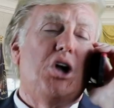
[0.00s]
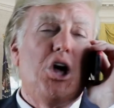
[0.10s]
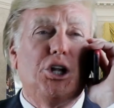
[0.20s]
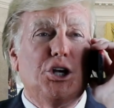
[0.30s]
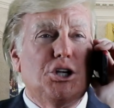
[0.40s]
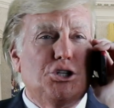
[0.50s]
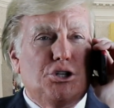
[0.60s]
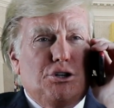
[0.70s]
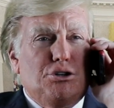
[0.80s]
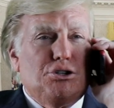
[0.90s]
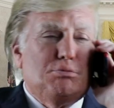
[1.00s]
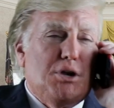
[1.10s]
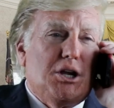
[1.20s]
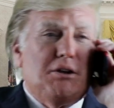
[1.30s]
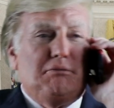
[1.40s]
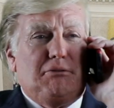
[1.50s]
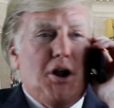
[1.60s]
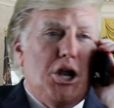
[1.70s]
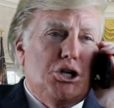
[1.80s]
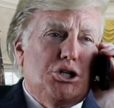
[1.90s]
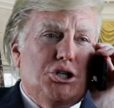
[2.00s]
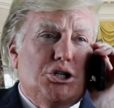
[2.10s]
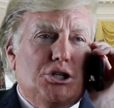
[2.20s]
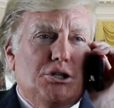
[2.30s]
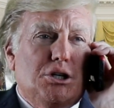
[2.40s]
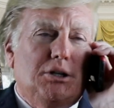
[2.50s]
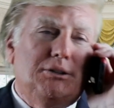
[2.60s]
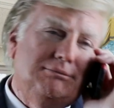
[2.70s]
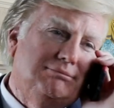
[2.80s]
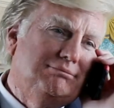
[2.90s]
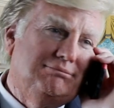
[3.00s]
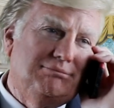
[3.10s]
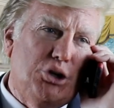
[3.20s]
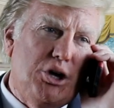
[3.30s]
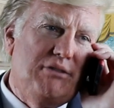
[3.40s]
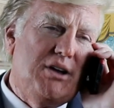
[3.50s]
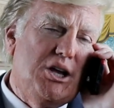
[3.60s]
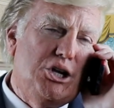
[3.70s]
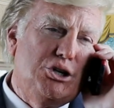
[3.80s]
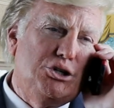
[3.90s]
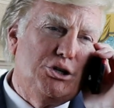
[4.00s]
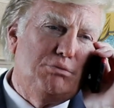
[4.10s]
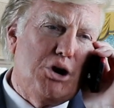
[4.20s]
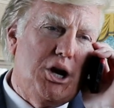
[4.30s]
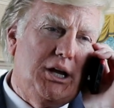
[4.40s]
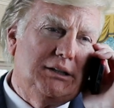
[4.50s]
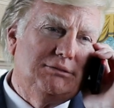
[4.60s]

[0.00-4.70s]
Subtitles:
Oh, look at you, speaking French. Oy vey to you too, Bernie.